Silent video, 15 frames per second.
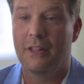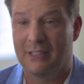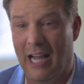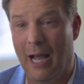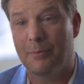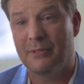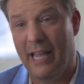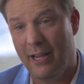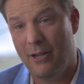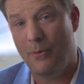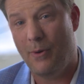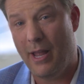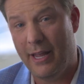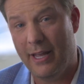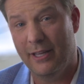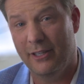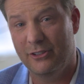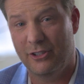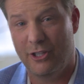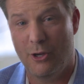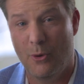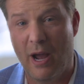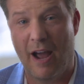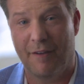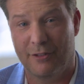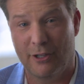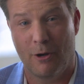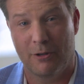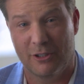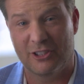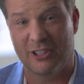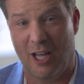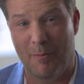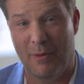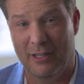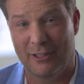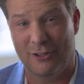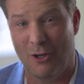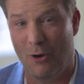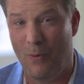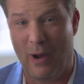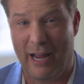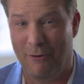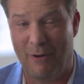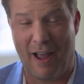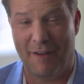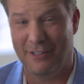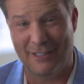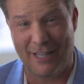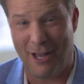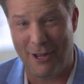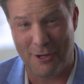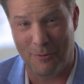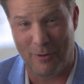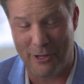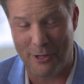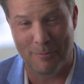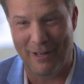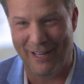The top takeaway is you have to go to Summit, so I don't have to tell you what you